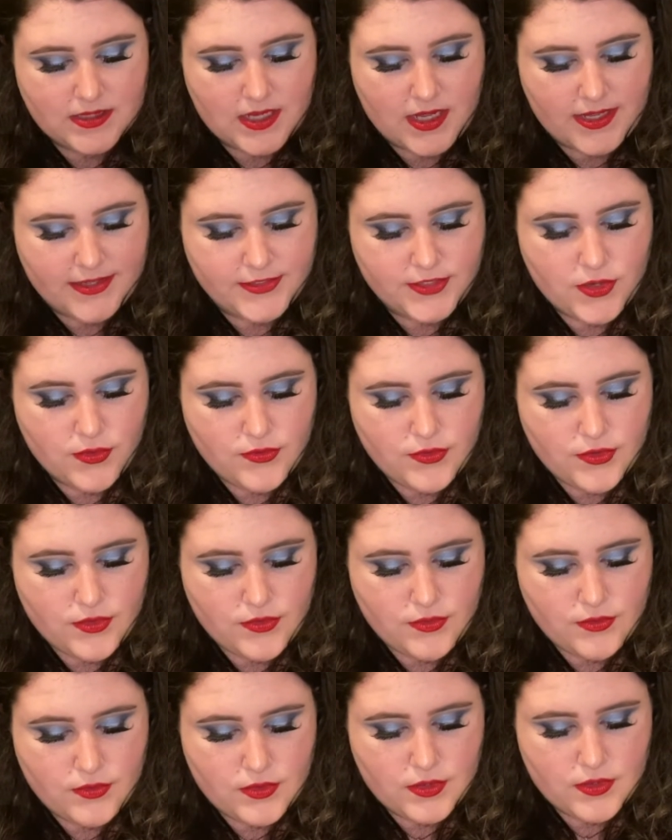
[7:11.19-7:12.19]
I don't
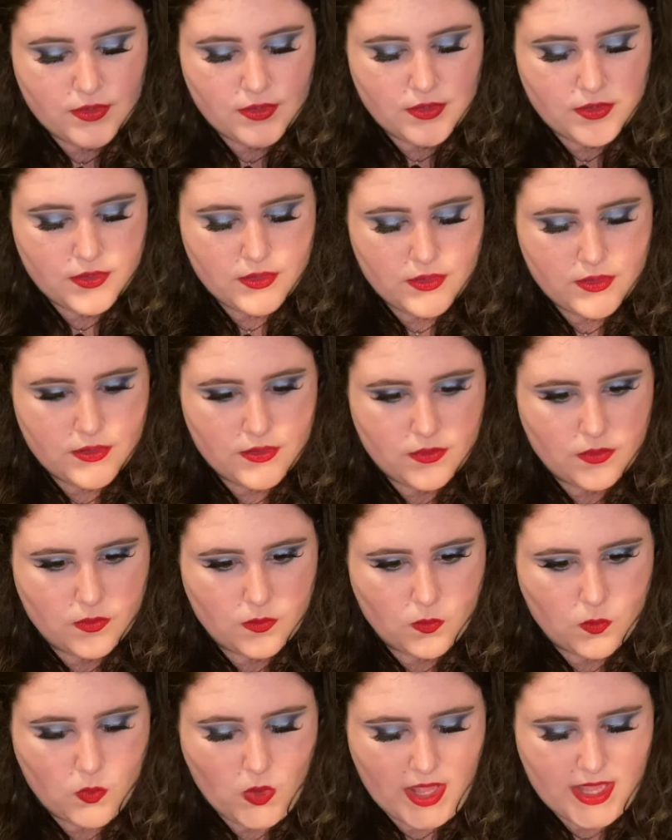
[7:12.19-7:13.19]
know
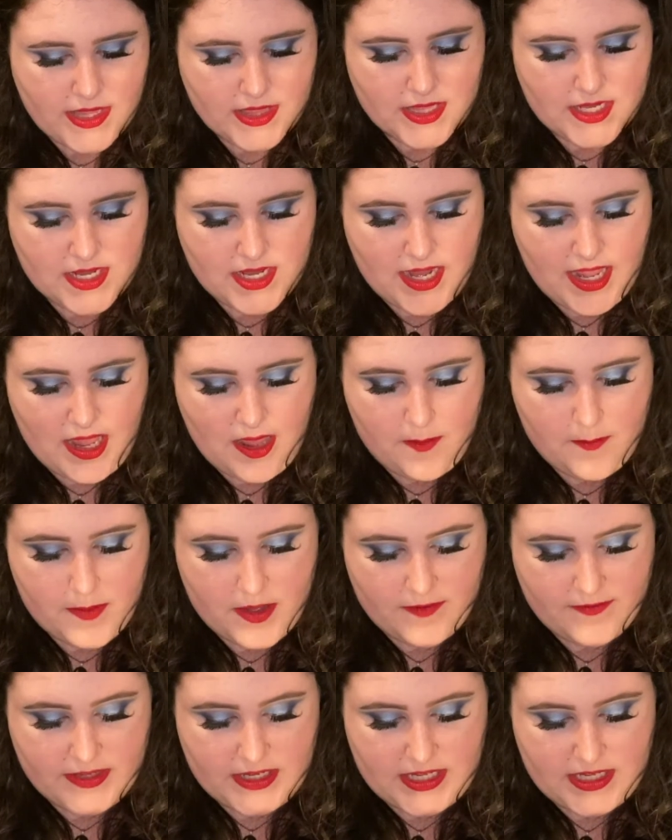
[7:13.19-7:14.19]
what the name
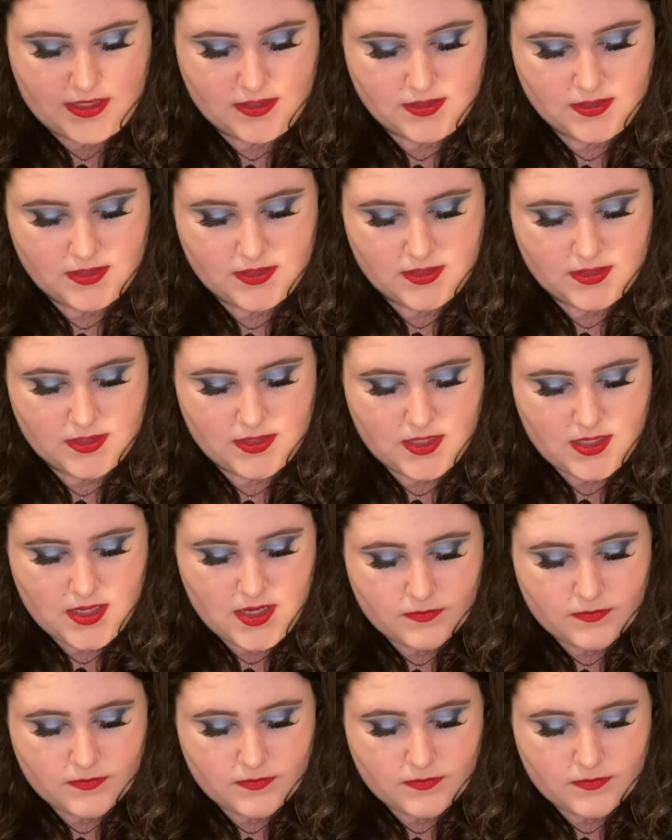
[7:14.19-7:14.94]
of it is.